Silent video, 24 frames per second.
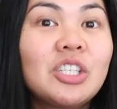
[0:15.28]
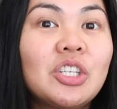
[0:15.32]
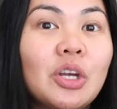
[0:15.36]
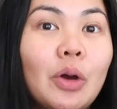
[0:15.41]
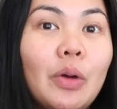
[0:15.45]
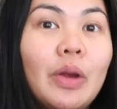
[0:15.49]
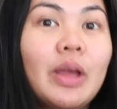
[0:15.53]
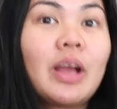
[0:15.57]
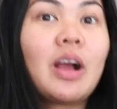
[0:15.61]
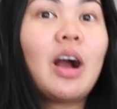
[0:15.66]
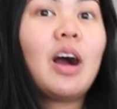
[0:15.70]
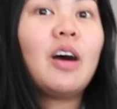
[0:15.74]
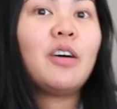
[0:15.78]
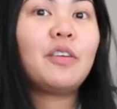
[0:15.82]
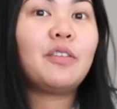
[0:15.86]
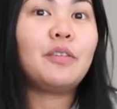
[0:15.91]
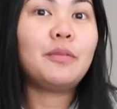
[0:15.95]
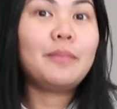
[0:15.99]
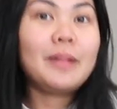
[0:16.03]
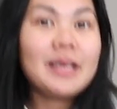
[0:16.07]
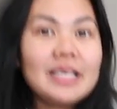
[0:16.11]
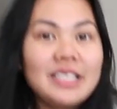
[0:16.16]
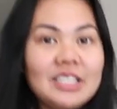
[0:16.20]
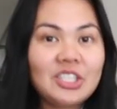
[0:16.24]
showing off
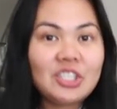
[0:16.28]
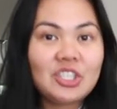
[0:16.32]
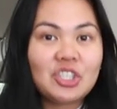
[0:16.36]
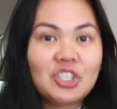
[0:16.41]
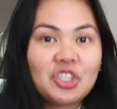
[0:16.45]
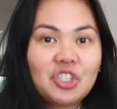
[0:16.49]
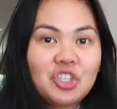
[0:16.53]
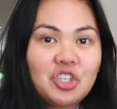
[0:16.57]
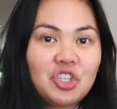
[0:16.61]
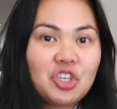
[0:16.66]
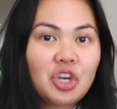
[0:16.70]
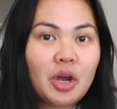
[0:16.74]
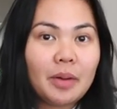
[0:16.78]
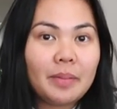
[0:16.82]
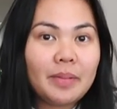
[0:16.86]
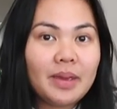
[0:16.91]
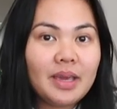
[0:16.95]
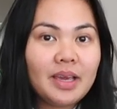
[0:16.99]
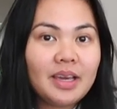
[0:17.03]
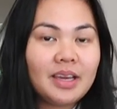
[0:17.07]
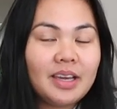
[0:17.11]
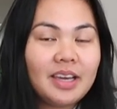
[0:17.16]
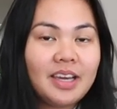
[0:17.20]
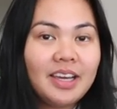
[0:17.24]
my
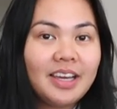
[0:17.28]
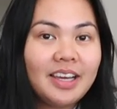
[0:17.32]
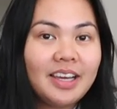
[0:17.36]
stomach.